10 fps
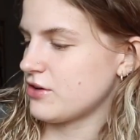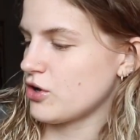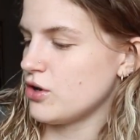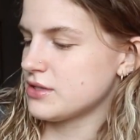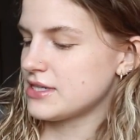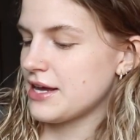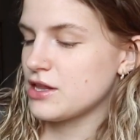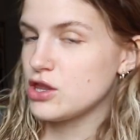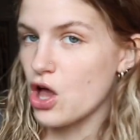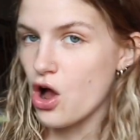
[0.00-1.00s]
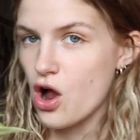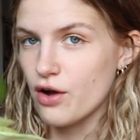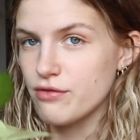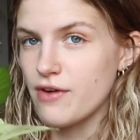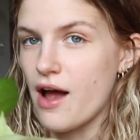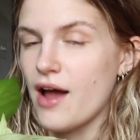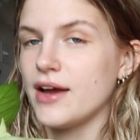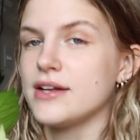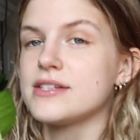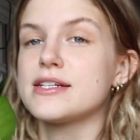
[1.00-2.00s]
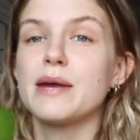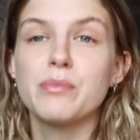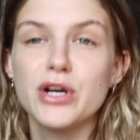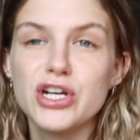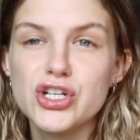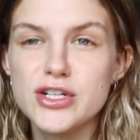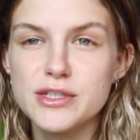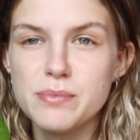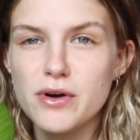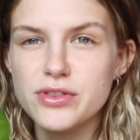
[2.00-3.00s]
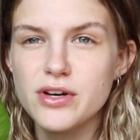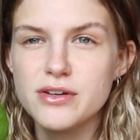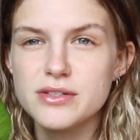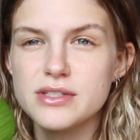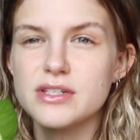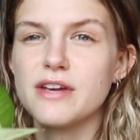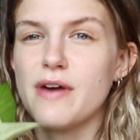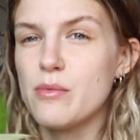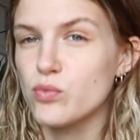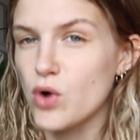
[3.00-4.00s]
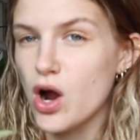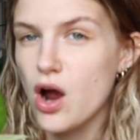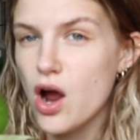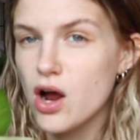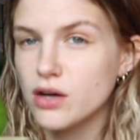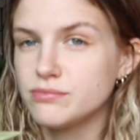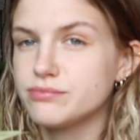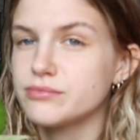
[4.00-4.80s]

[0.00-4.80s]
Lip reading: grows like long vines, and I'm pretty sure it's a pothos. If I'm wrong,